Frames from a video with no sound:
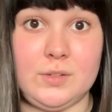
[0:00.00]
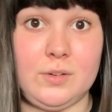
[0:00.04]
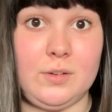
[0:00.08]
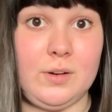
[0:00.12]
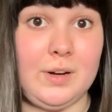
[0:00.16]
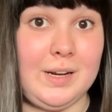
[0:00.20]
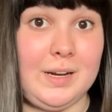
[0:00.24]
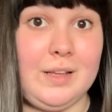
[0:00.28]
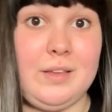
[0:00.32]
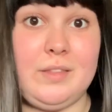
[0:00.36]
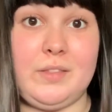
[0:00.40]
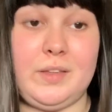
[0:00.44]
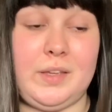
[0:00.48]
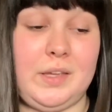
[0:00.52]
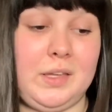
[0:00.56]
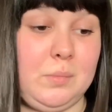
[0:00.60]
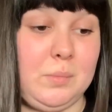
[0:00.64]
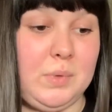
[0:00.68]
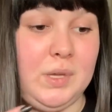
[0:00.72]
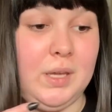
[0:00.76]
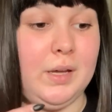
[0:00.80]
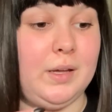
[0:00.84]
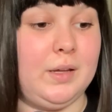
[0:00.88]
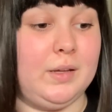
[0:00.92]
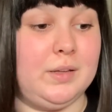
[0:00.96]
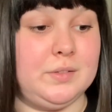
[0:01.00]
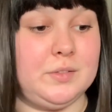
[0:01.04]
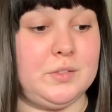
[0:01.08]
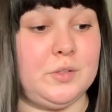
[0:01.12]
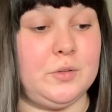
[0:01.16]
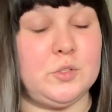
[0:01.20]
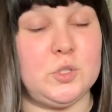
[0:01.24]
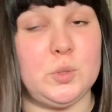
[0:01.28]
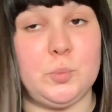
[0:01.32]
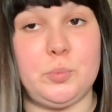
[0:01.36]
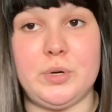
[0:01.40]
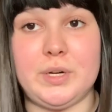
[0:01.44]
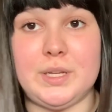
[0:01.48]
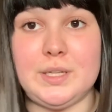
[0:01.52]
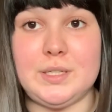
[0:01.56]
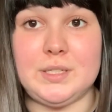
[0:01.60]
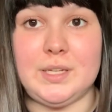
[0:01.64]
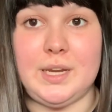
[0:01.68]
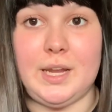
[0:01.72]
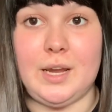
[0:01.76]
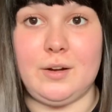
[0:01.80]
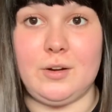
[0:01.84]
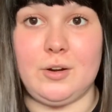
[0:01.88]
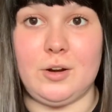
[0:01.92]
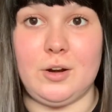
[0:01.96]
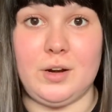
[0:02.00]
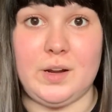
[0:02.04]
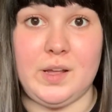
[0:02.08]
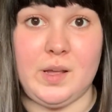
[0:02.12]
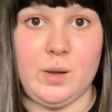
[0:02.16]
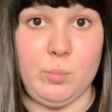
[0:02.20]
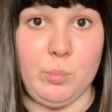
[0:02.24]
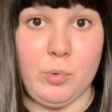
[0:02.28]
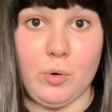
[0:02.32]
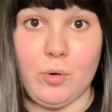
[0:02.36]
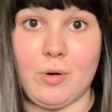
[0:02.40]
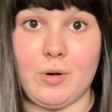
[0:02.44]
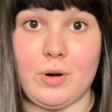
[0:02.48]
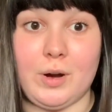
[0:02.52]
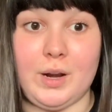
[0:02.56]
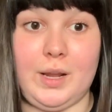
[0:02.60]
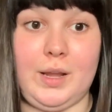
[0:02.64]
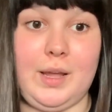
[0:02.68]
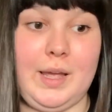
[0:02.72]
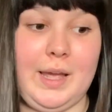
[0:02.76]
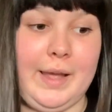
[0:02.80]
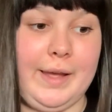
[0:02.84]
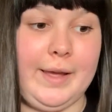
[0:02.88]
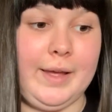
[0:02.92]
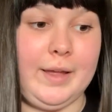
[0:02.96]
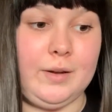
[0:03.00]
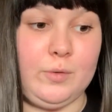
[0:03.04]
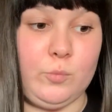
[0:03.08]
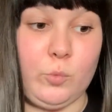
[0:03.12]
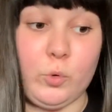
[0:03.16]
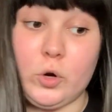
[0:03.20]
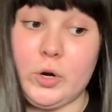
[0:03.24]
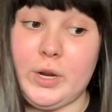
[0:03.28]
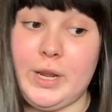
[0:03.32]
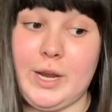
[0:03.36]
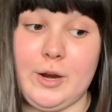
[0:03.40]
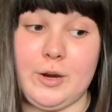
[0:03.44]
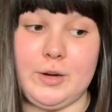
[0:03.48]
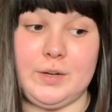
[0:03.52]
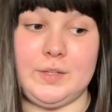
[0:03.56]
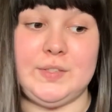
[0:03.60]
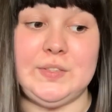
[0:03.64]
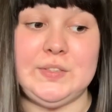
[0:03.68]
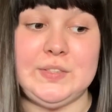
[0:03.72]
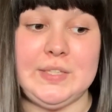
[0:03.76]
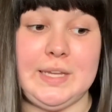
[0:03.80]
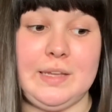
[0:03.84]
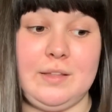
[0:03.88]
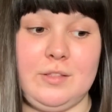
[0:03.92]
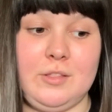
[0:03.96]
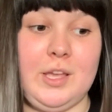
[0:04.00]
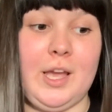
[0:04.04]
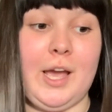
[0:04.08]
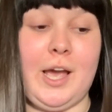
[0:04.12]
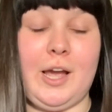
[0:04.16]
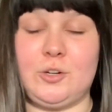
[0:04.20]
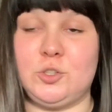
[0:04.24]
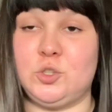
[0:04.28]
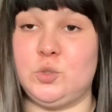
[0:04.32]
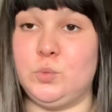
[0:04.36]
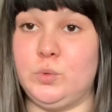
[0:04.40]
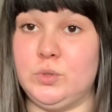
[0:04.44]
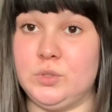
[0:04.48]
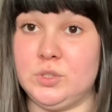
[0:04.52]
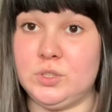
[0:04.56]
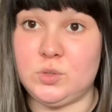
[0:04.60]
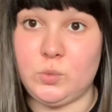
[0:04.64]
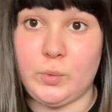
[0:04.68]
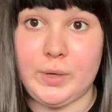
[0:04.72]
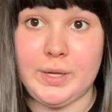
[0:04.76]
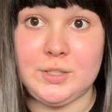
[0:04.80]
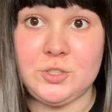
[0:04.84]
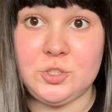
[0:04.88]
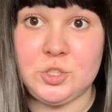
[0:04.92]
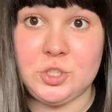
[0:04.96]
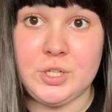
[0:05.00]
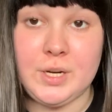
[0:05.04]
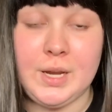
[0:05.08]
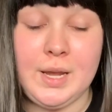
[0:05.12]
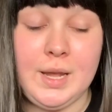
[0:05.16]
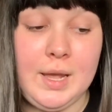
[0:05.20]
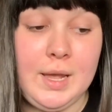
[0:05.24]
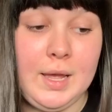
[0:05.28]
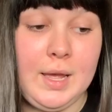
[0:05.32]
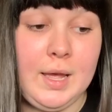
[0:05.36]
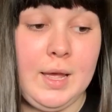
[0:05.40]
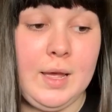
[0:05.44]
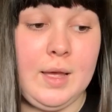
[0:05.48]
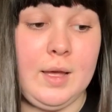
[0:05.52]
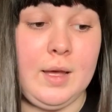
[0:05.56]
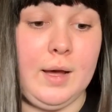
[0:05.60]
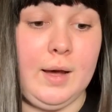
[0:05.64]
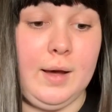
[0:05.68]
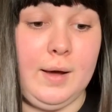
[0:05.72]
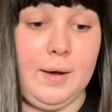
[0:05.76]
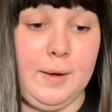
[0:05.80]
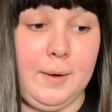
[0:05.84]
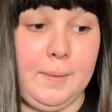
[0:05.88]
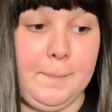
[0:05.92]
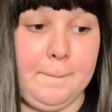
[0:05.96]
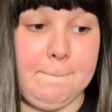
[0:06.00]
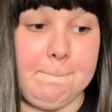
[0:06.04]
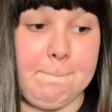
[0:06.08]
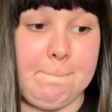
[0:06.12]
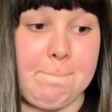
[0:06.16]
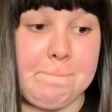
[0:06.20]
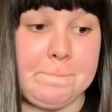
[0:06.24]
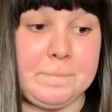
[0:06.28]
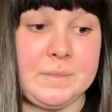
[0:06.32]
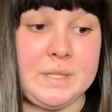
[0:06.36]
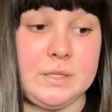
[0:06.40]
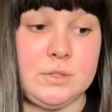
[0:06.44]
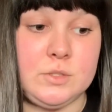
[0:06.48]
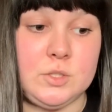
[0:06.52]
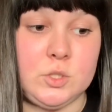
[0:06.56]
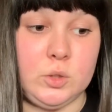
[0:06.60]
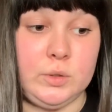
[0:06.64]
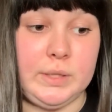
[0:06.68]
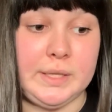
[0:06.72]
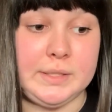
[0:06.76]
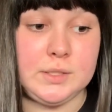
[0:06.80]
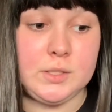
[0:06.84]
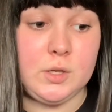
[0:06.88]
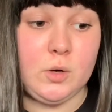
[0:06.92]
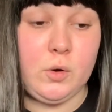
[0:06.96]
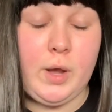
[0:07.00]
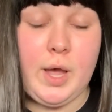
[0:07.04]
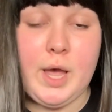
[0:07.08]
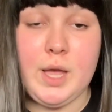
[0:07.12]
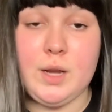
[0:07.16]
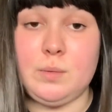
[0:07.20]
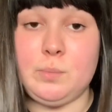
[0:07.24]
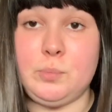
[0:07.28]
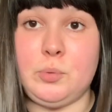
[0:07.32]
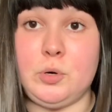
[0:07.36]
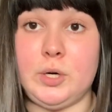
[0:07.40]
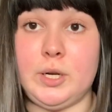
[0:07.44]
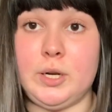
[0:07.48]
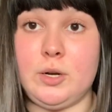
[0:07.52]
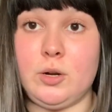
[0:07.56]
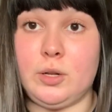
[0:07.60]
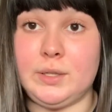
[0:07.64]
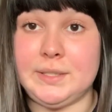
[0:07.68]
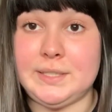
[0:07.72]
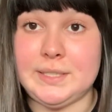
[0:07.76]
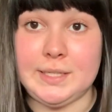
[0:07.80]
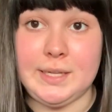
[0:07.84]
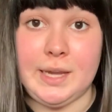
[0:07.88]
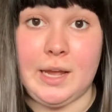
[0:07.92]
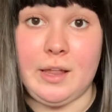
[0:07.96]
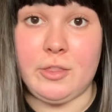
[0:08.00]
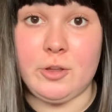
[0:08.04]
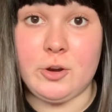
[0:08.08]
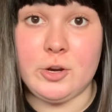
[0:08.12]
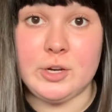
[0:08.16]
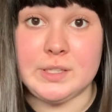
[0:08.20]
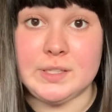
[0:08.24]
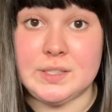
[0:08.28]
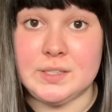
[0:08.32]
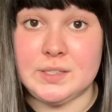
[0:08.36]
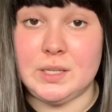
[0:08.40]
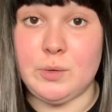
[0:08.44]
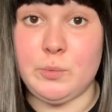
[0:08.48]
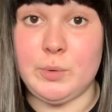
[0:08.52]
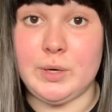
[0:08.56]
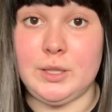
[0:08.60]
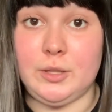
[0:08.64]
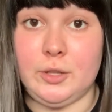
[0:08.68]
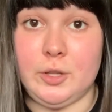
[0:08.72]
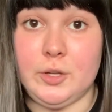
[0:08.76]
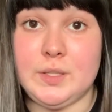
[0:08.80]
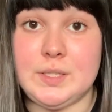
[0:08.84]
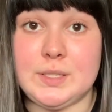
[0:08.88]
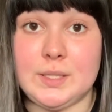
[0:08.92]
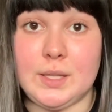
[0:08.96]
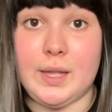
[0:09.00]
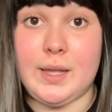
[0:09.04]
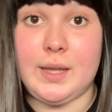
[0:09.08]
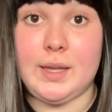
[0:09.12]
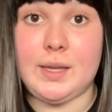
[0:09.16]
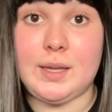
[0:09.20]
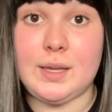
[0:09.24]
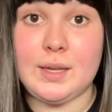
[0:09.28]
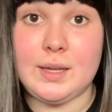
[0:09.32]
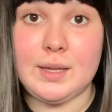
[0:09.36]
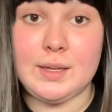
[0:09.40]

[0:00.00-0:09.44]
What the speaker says: anything because those are pretty standard and boring, and we're here to see the actual Switch. So let's go ahead and put it all together and see what it looks like.